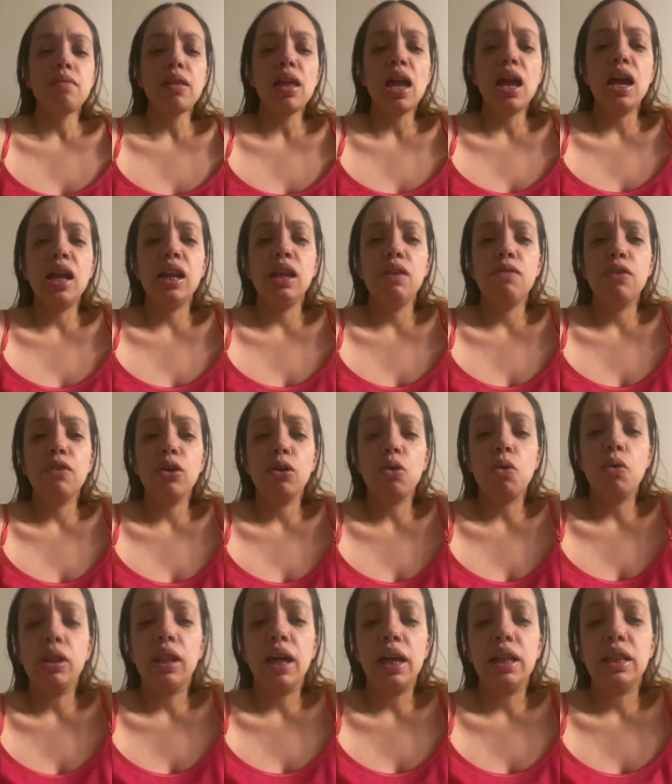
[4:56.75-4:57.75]
And even
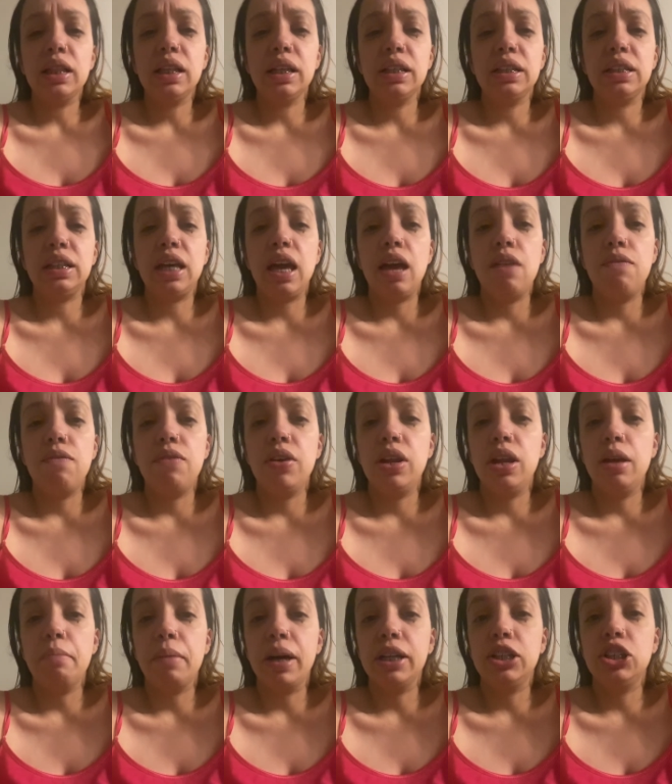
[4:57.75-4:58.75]
going like this, caving
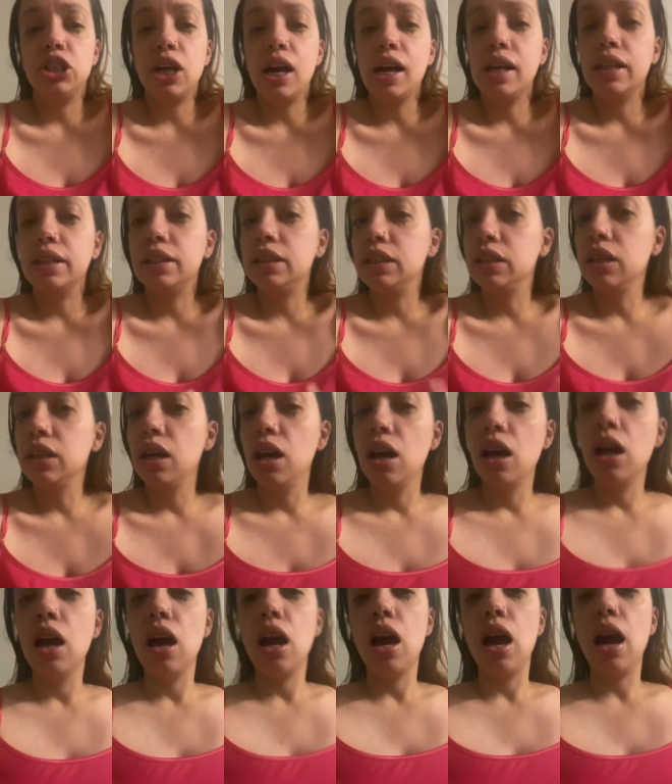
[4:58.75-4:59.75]
in my chest.
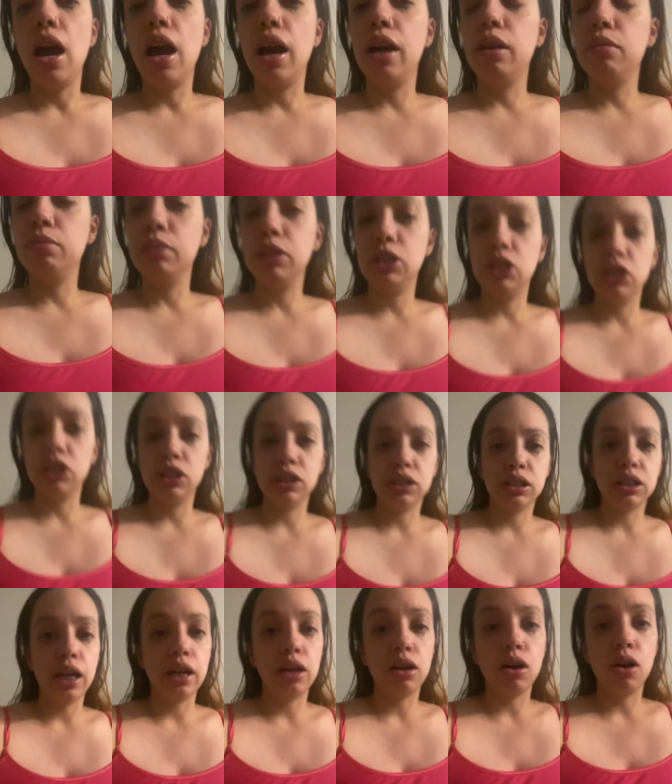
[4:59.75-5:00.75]
I was just
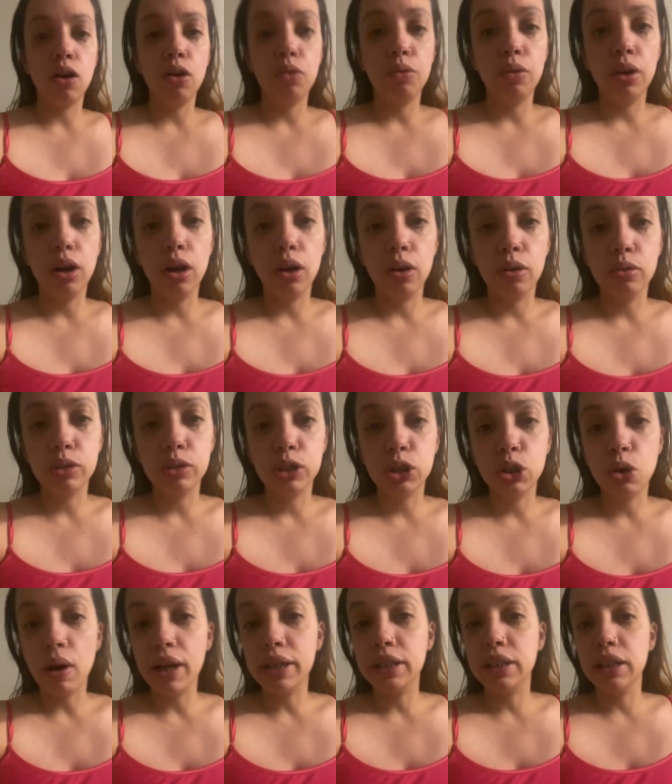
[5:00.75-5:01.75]
like, oh no. So
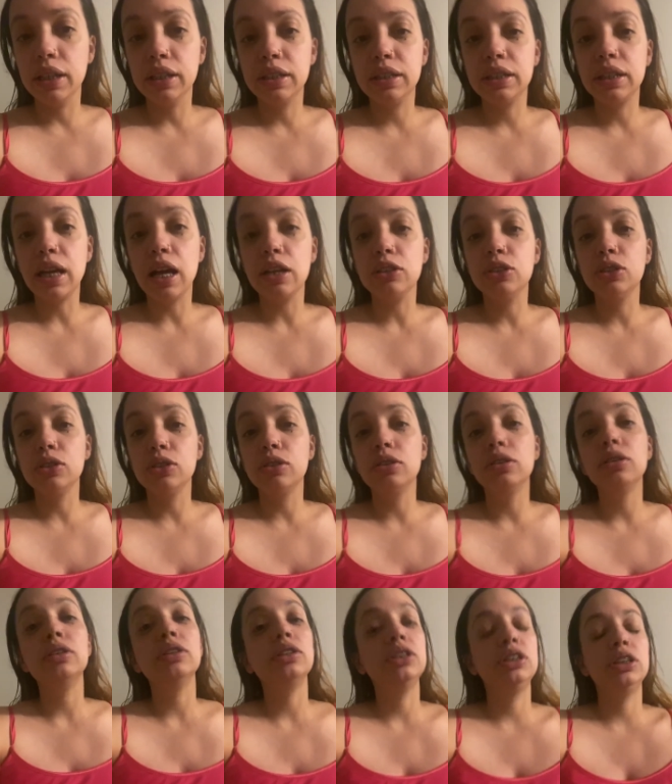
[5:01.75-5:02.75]
I did
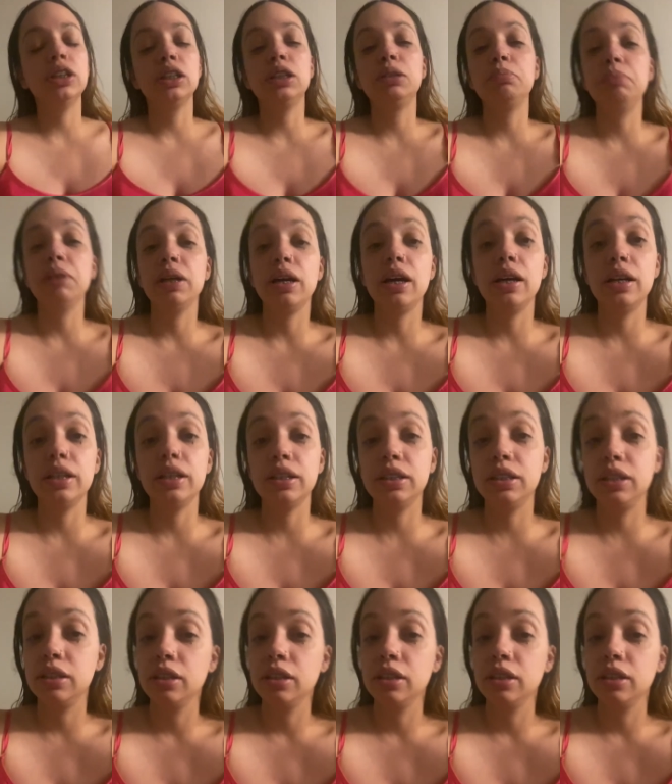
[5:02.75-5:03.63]
schedule, just because,